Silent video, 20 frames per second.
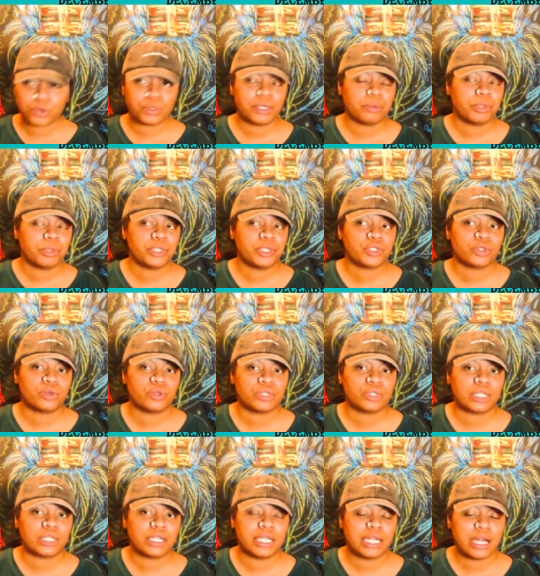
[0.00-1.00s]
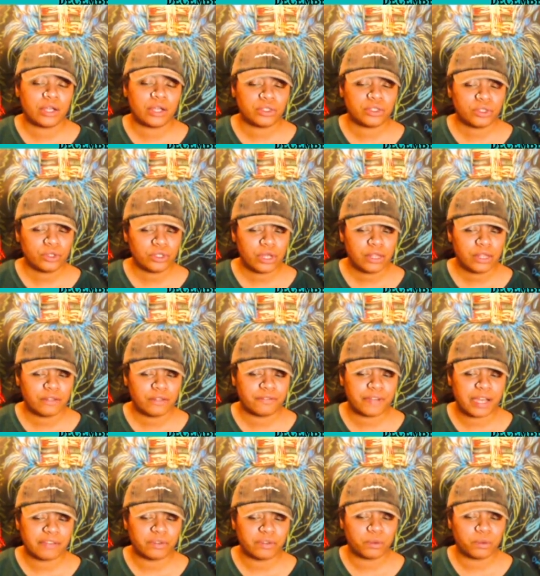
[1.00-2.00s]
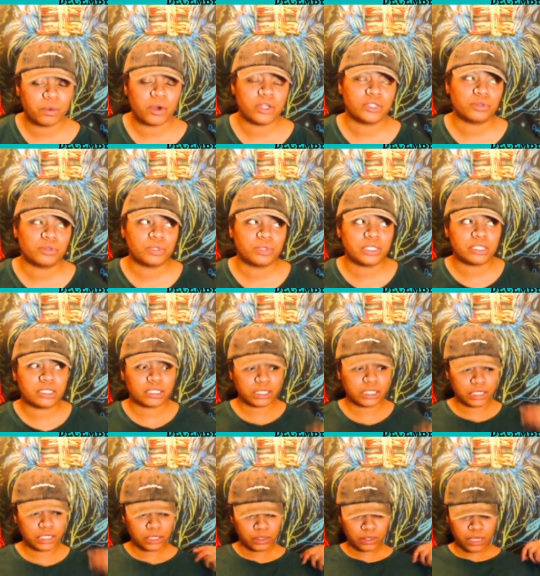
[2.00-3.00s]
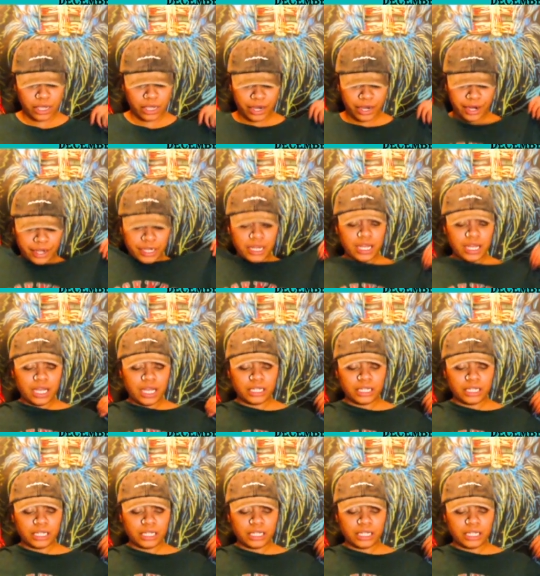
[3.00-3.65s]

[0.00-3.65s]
of Pentacles. Uh, and I also saw the Five of Wands, which is a Leo card.